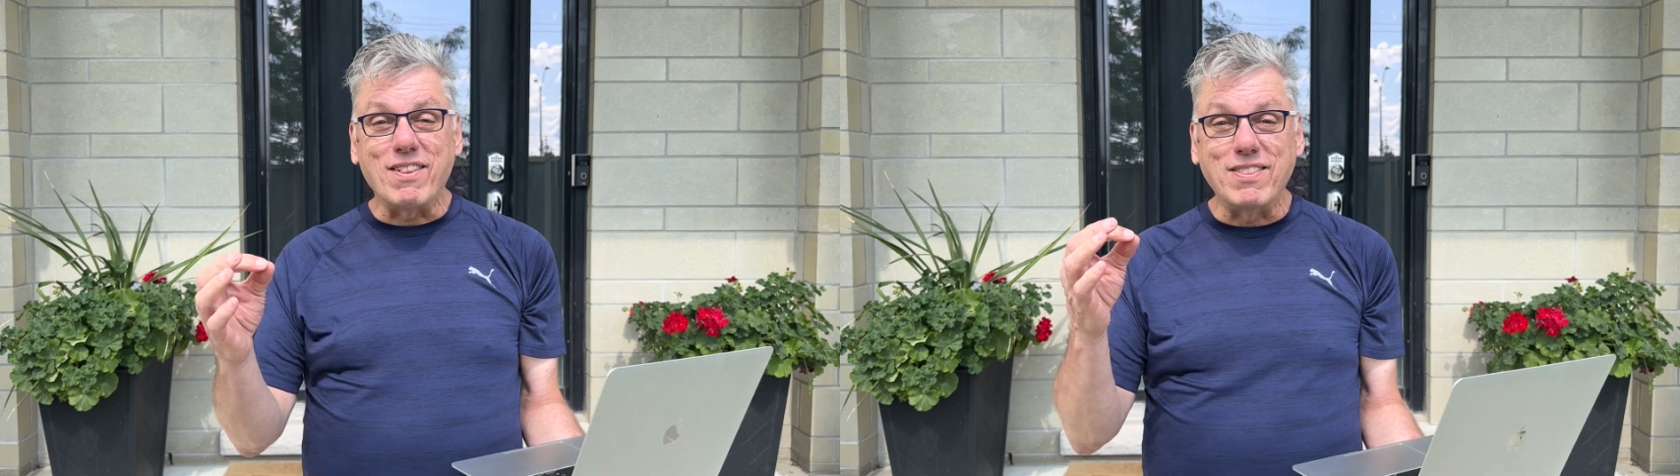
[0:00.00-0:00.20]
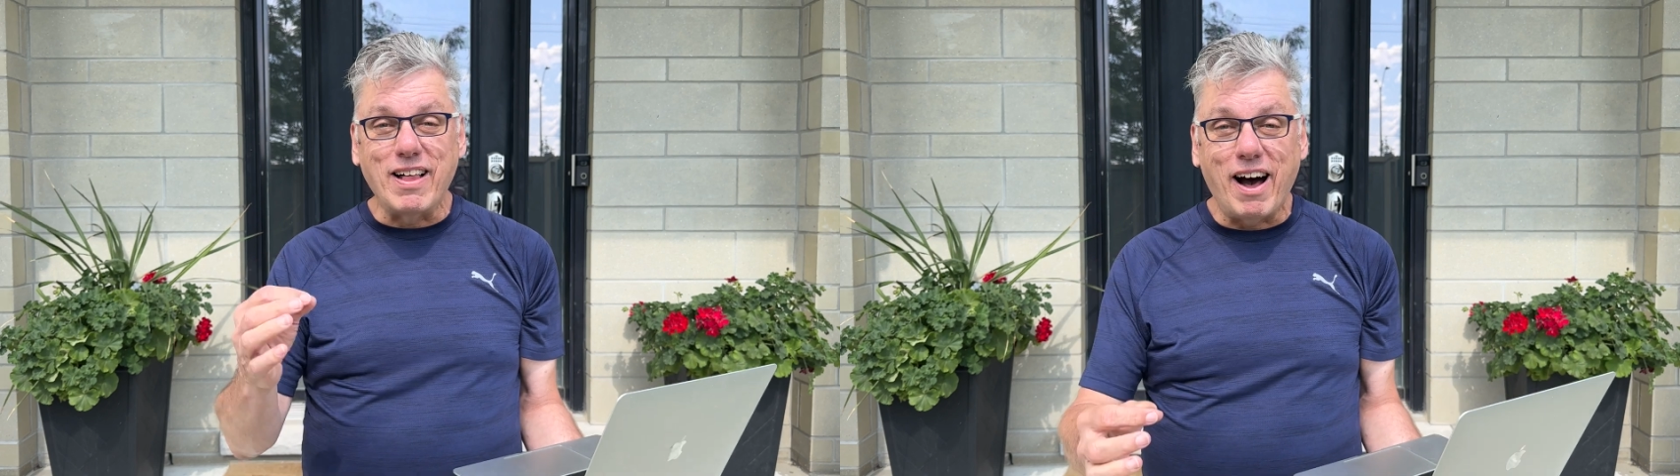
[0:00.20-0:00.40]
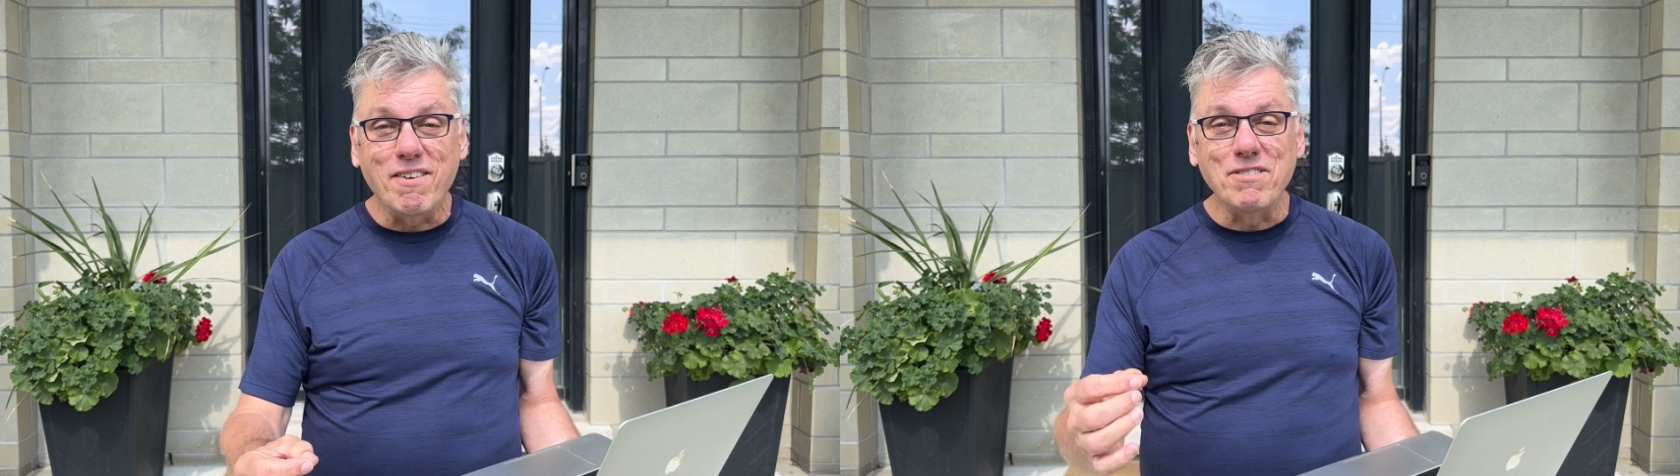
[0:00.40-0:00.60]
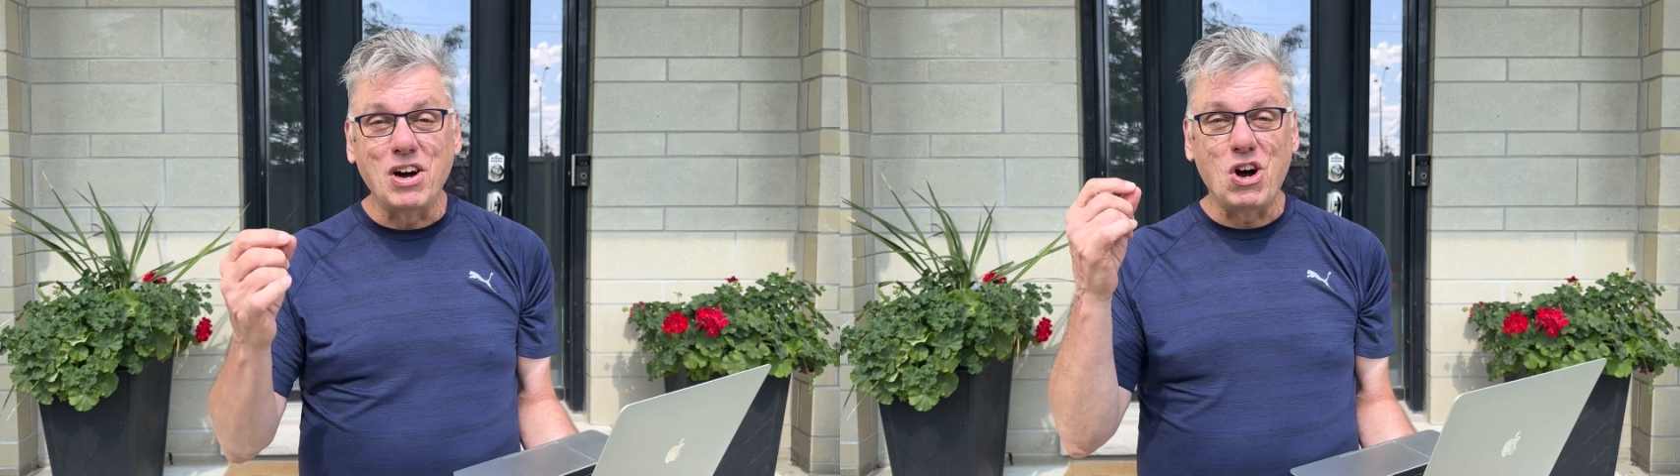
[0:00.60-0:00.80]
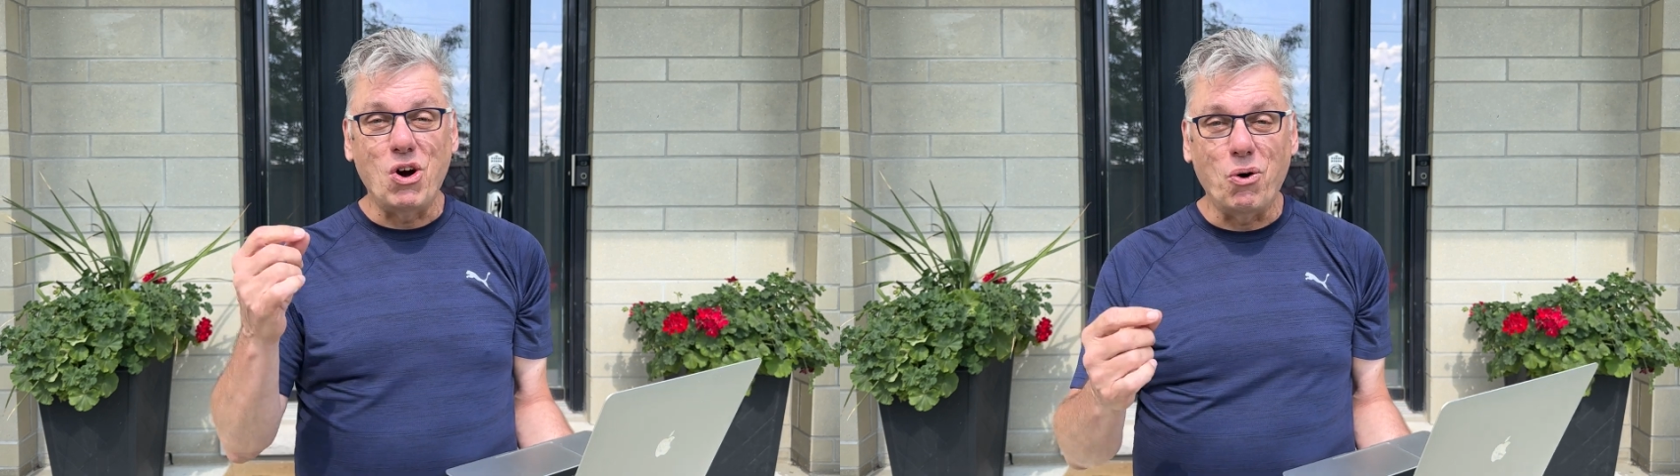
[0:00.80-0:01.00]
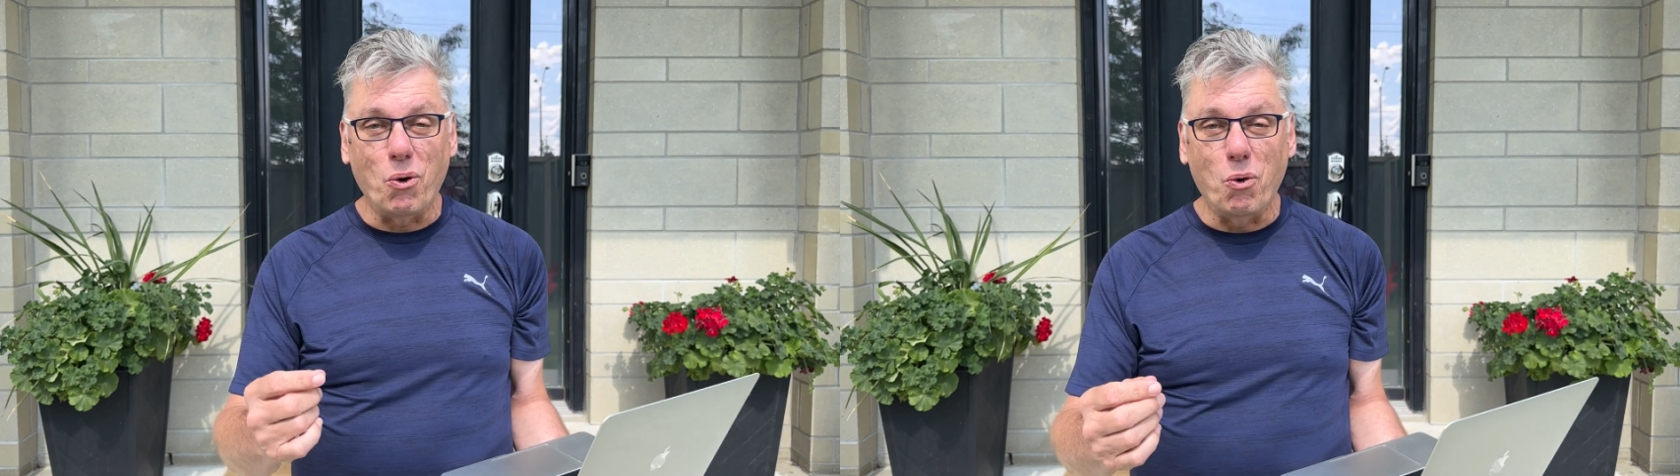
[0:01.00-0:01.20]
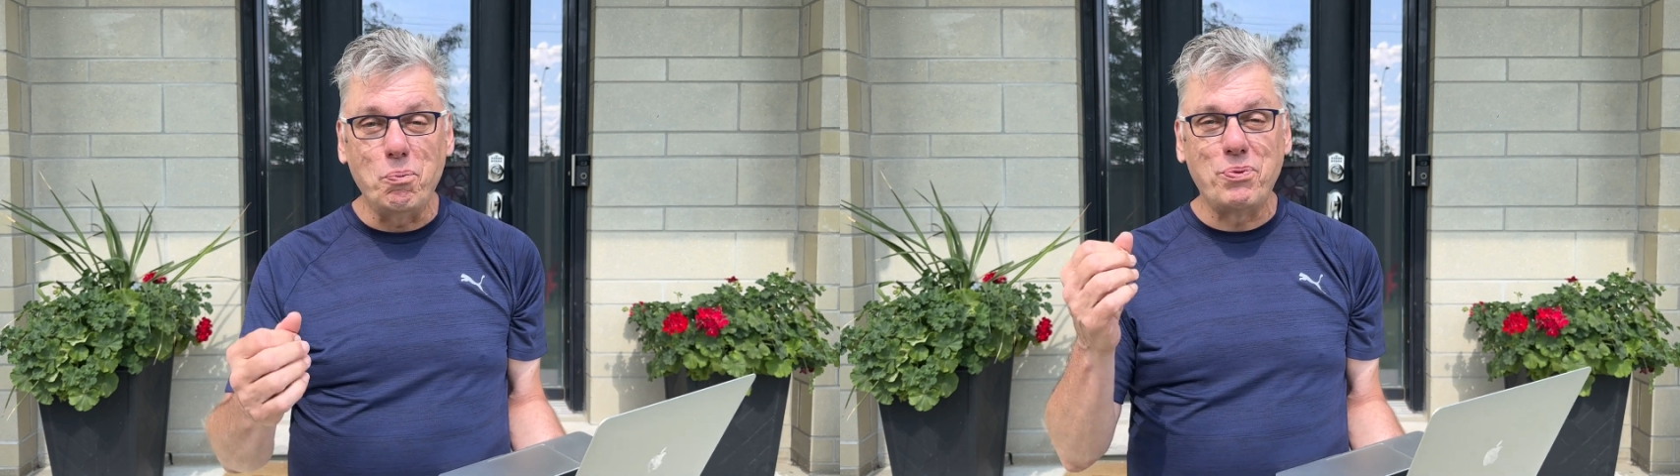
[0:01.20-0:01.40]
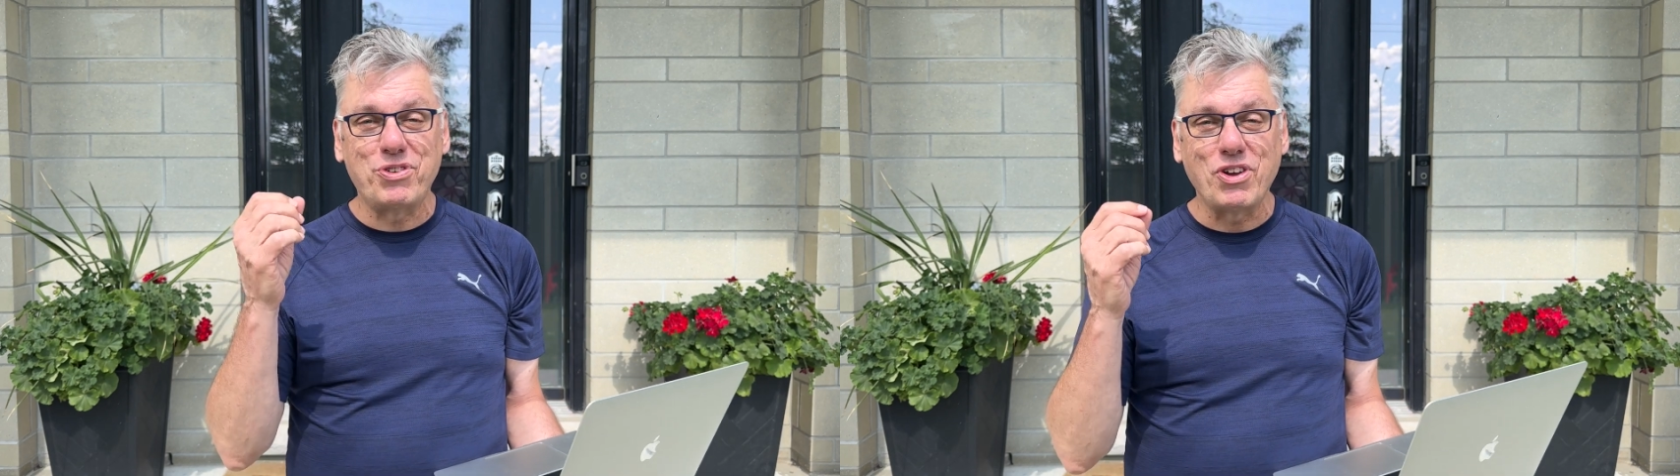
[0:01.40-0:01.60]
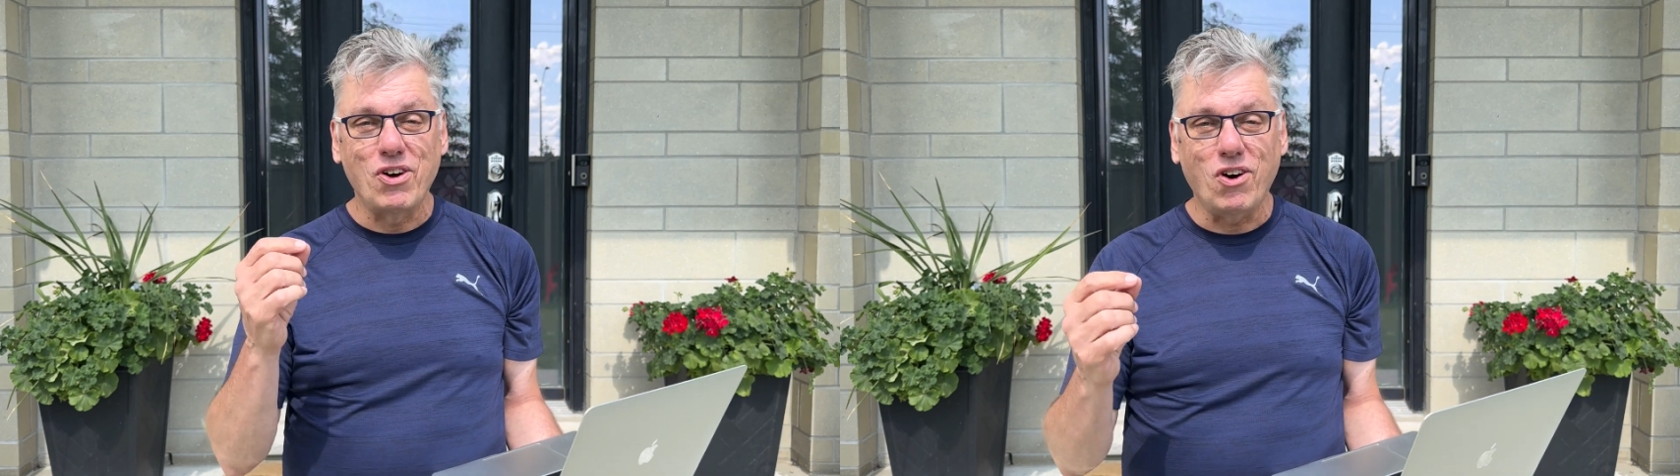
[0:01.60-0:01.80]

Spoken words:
Love hopes